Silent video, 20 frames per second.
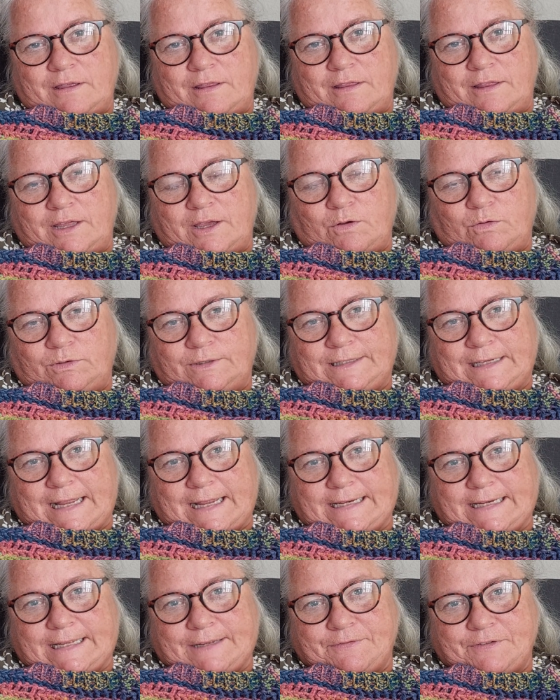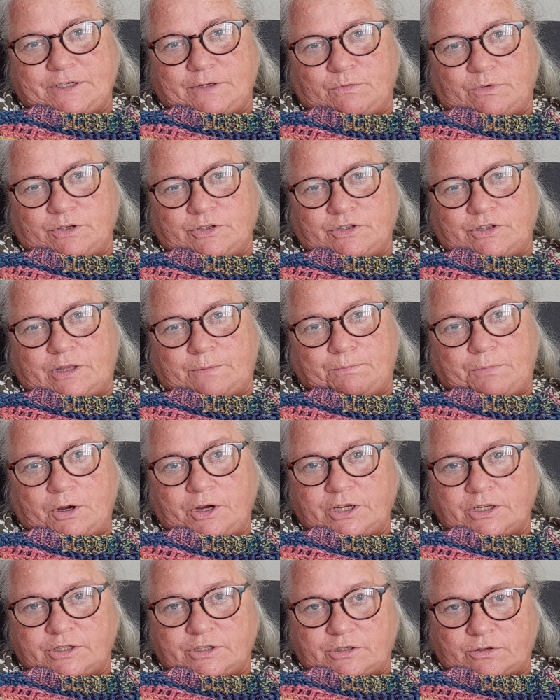the old lady if she wants the
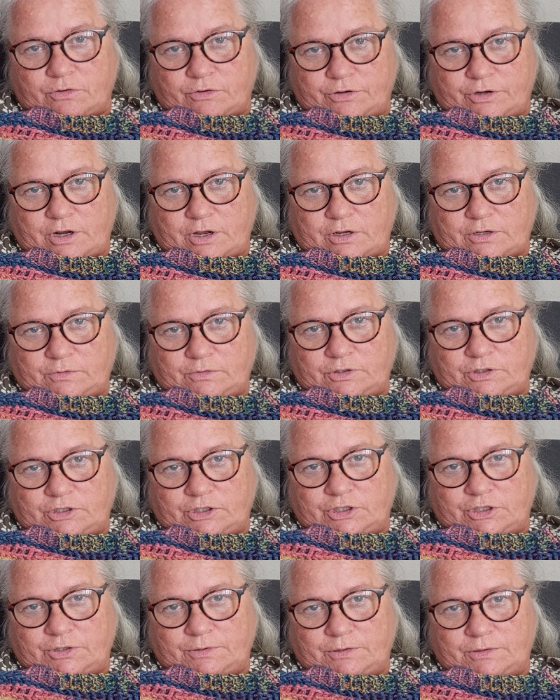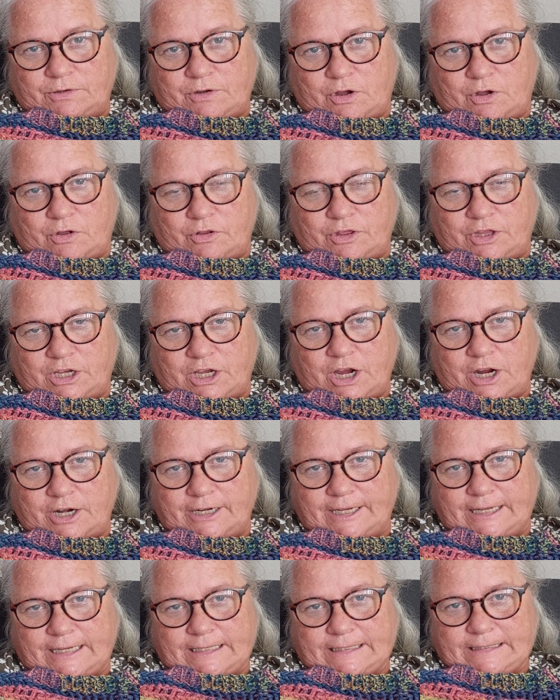pockets or not on the
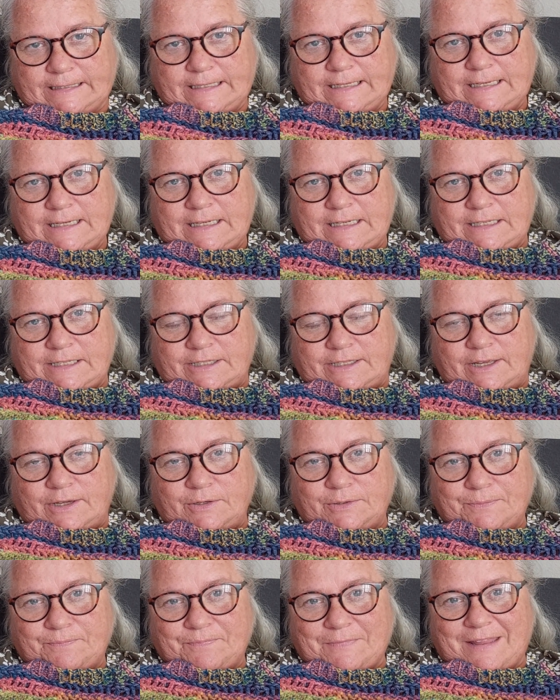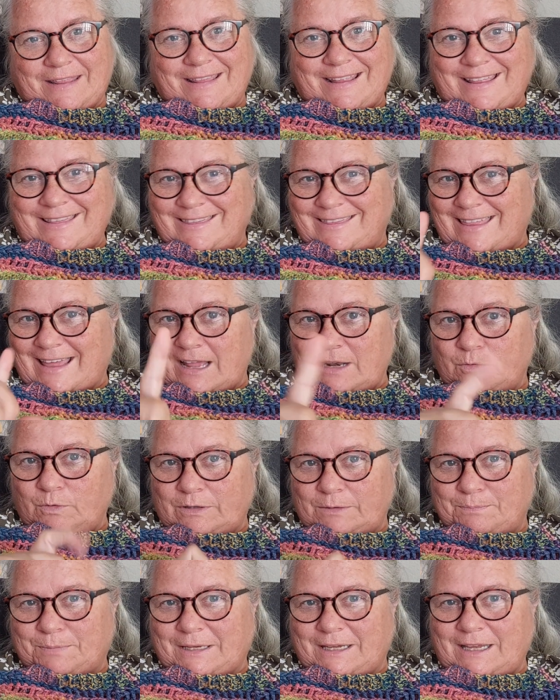cardigan. So that will
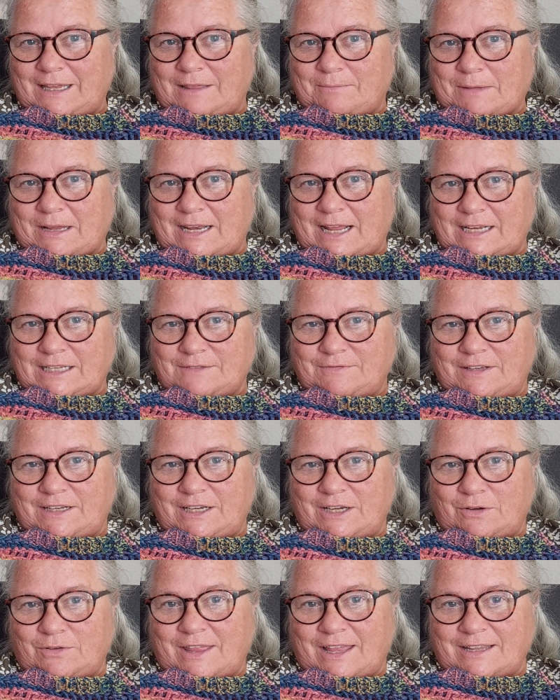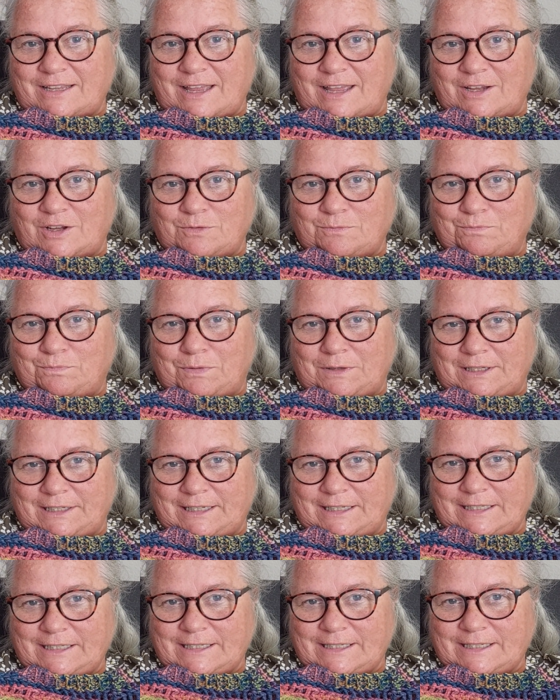be in my next video, that I
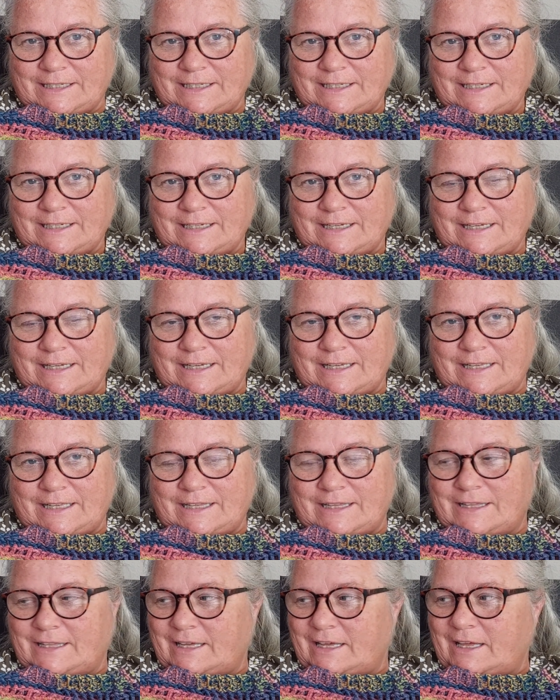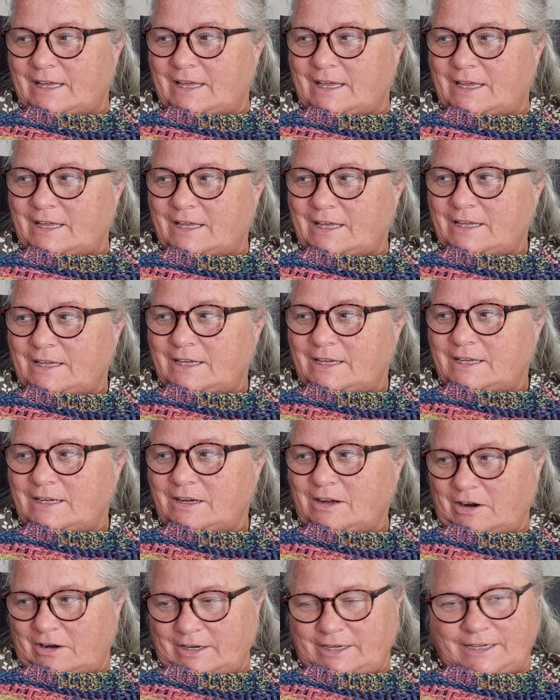complete the
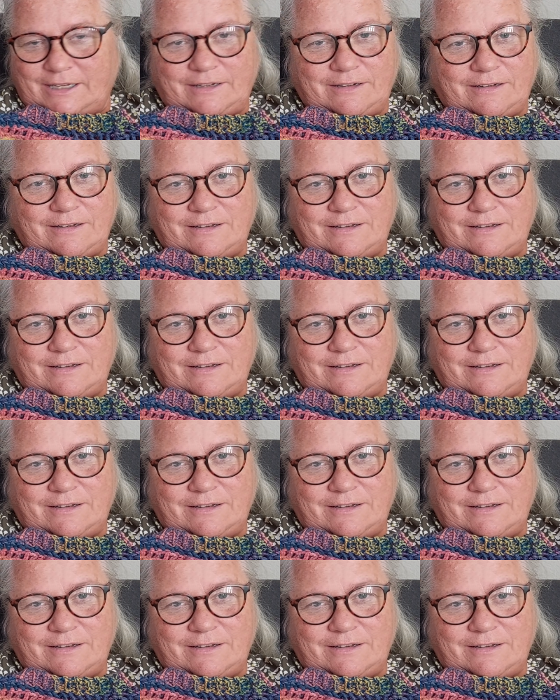cardigan.